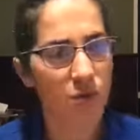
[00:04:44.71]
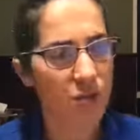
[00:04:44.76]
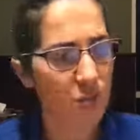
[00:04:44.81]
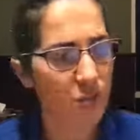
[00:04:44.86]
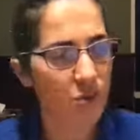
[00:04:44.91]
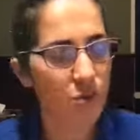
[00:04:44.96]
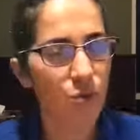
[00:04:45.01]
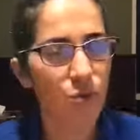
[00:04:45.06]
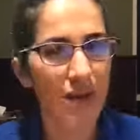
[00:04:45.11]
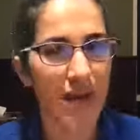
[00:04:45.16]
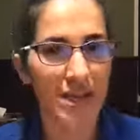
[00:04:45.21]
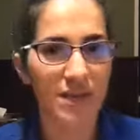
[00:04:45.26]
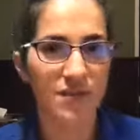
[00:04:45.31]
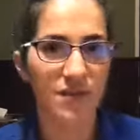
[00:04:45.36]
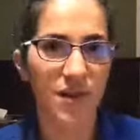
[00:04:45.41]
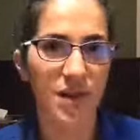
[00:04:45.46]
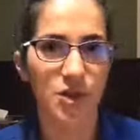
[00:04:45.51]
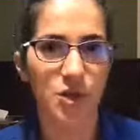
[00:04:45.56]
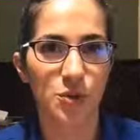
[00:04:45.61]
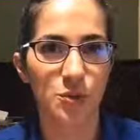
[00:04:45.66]
Someone who likes
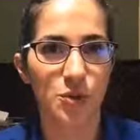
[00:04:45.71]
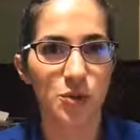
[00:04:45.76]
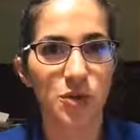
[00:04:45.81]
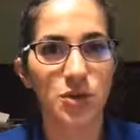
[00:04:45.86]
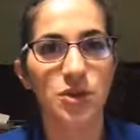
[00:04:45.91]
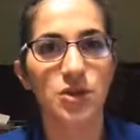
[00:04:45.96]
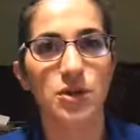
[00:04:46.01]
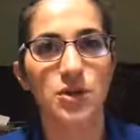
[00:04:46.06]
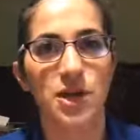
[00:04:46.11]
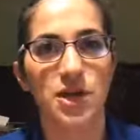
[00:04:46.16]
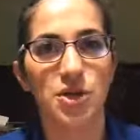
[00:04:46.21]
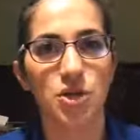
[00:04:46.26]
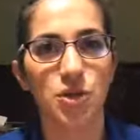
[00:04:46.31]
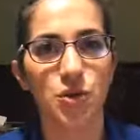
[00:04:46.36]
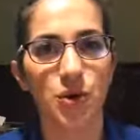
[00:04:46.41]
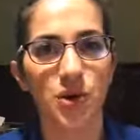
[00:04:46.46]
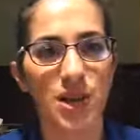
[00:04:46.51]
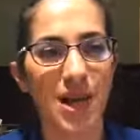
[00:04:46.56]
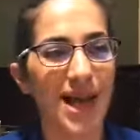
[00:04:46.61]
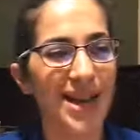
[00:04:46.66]
vegetables is going to
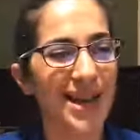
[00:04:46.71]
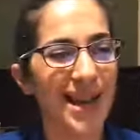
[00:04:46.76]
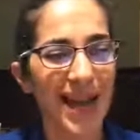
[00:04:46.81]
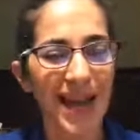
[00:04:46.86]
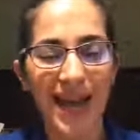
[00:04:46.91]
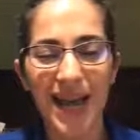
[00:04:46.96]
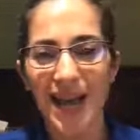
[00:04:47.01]
enjoy that.